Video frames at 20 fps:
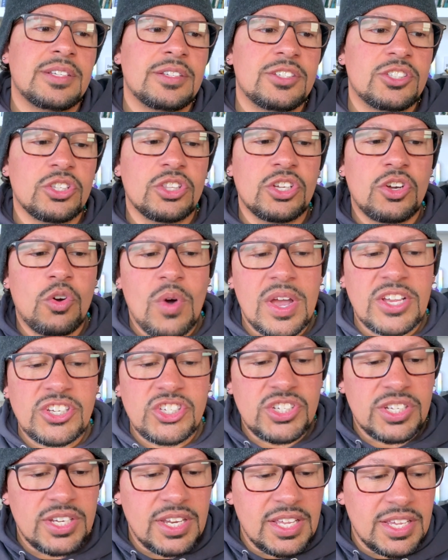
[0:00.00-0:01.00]
So the
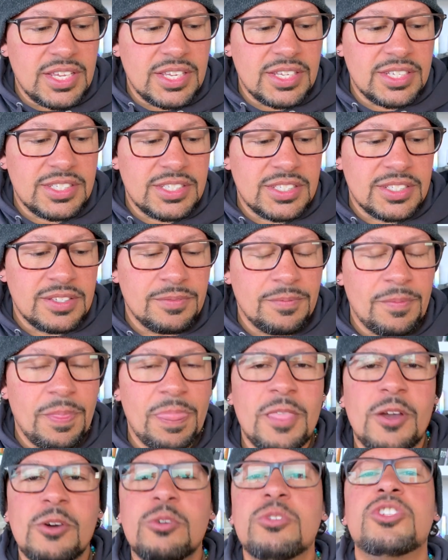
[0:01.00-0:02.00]
question is,
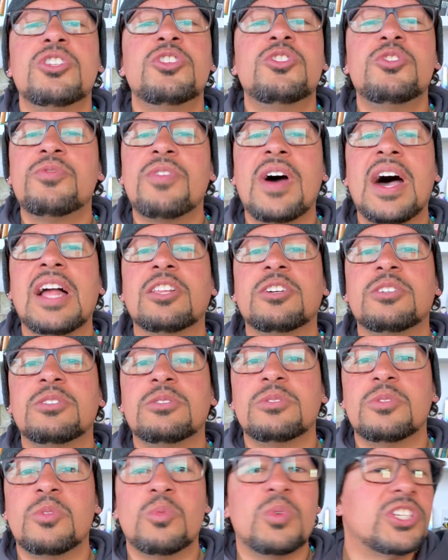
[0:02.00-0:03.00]
who should you
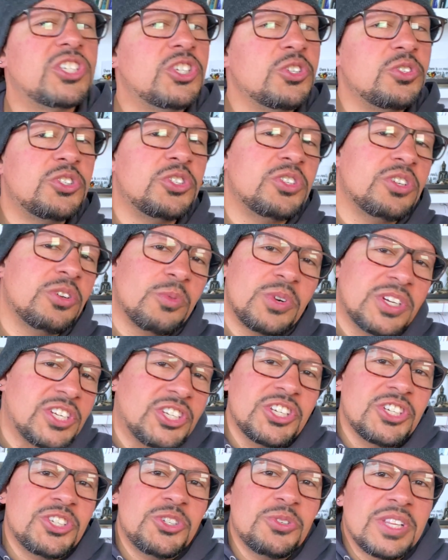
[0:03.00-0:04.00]
follow? What
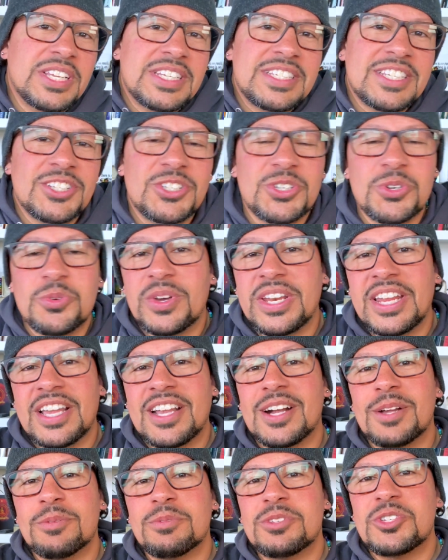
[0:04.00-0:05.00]
should you listen to when it
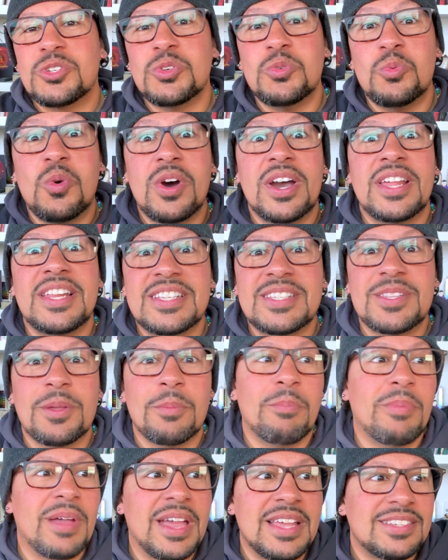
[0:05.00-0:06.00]
comes to what is the
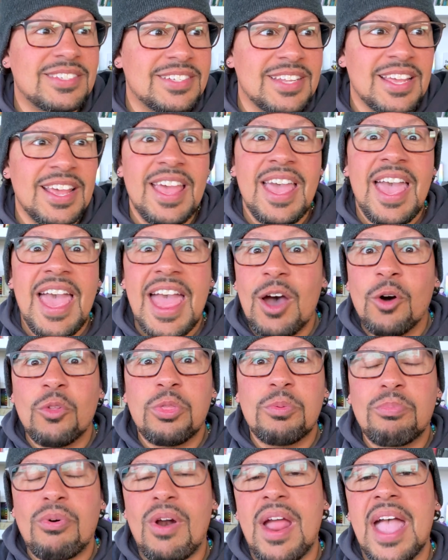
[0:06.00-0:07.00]
best
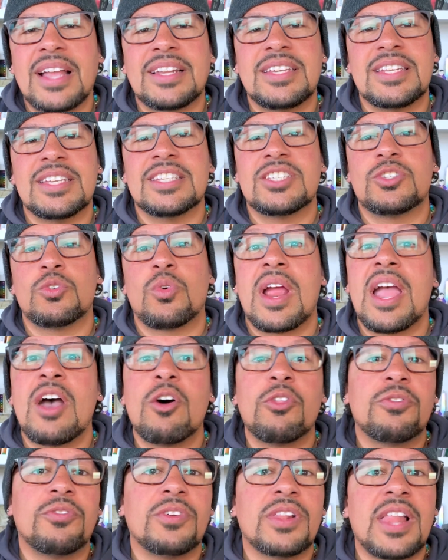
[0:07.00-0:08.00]
health practice or
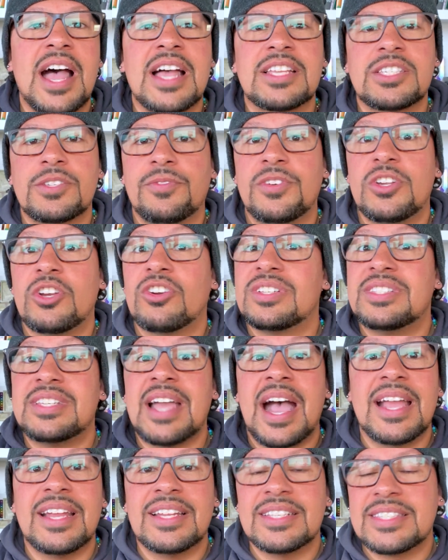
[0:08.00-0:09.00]
health philosophy or
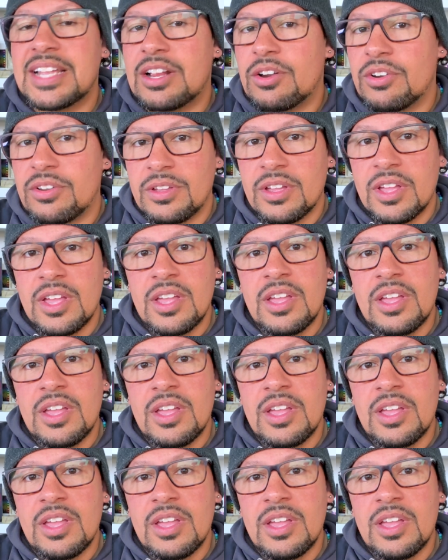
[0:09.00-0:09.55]
dietary